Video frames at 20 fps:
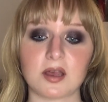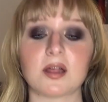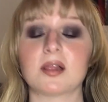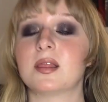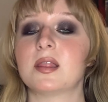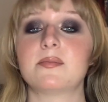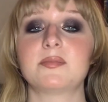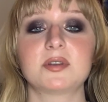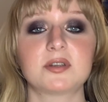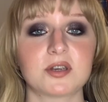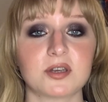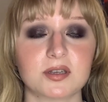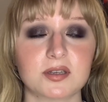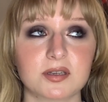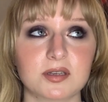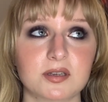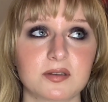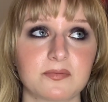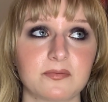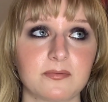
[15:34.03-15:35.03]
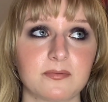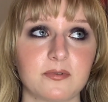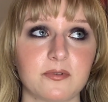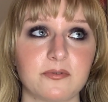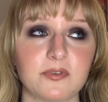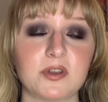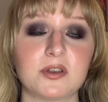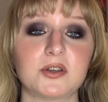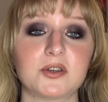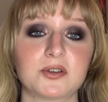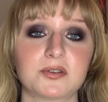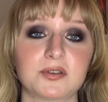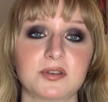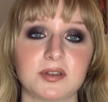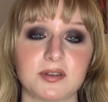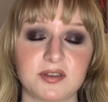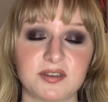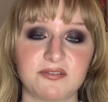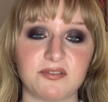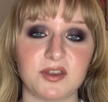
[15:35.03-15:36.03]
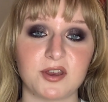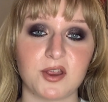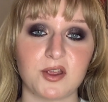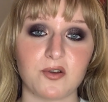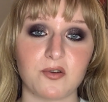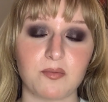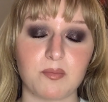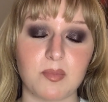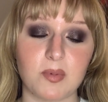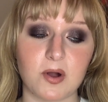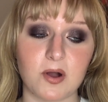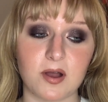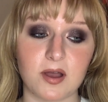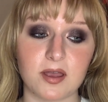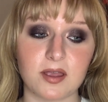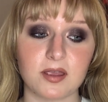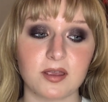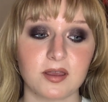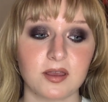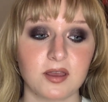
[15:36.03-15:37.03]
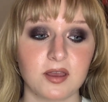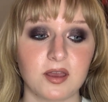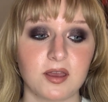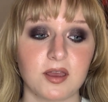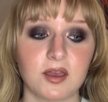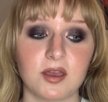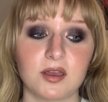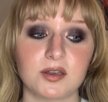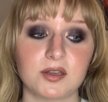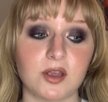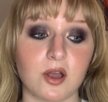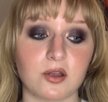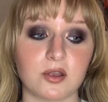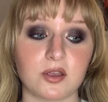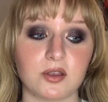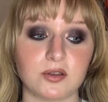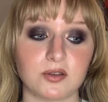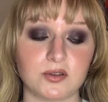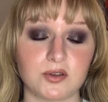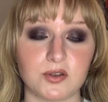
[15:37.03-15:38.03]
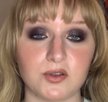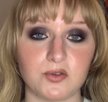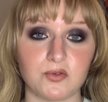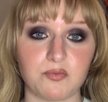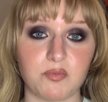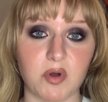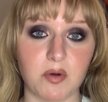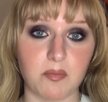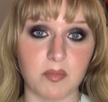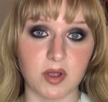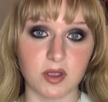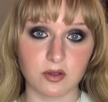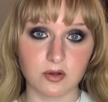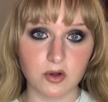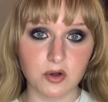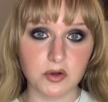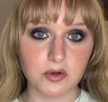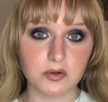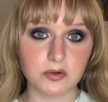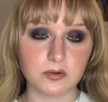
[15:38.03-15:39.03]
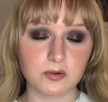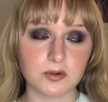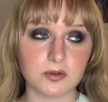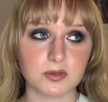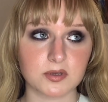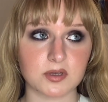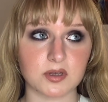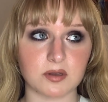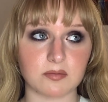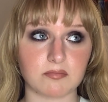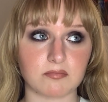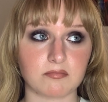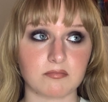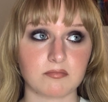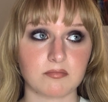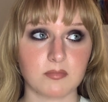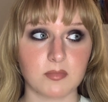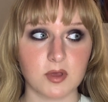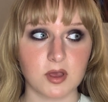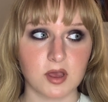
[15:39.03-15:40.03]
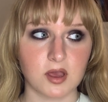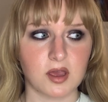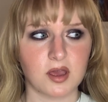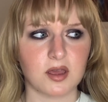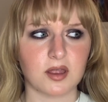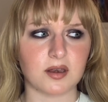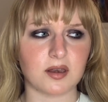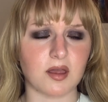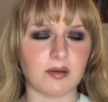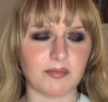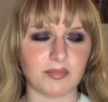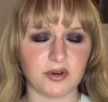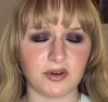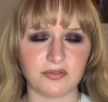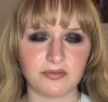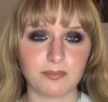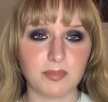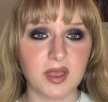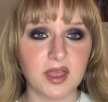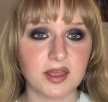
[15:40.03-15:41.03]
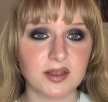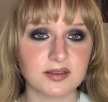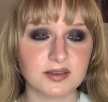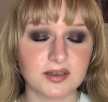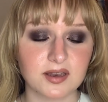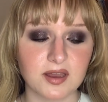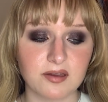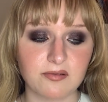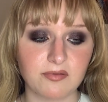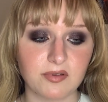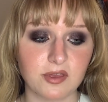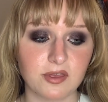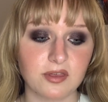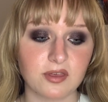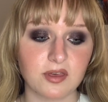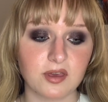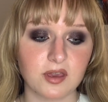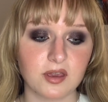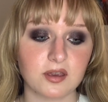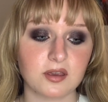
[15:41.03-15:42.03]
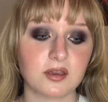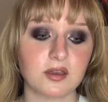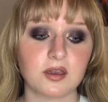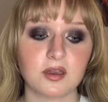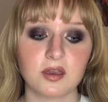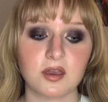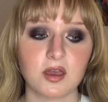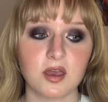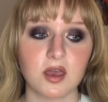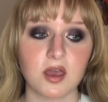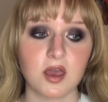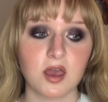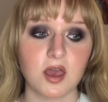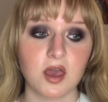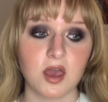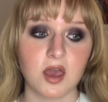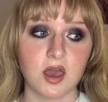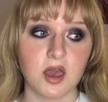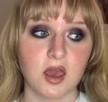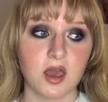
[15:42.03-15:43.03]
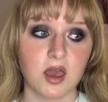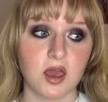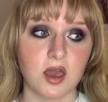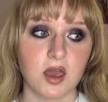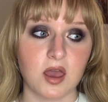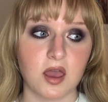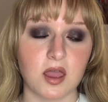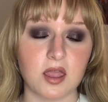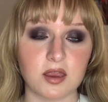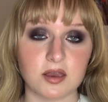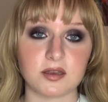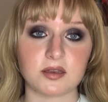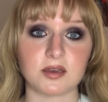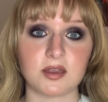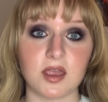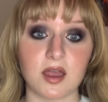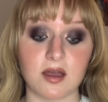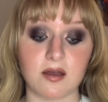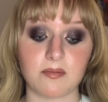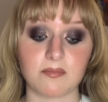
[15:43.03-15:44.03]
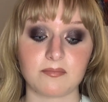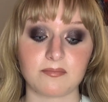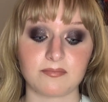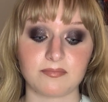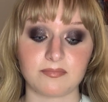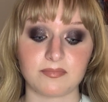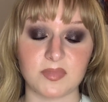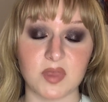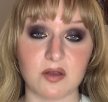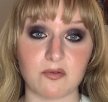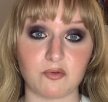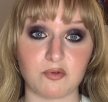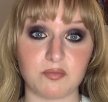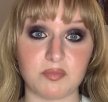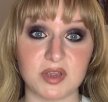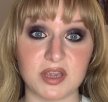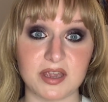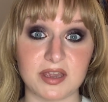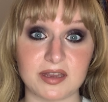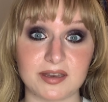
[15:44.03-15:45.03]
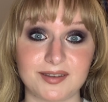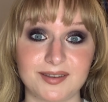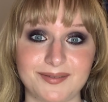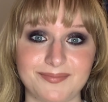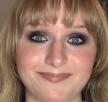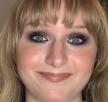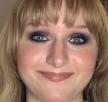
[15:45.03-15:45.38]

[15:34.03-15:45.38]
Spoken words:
Let me just finish this video by talking to you about my goals and number of pens and everything. And yeah, that would be it.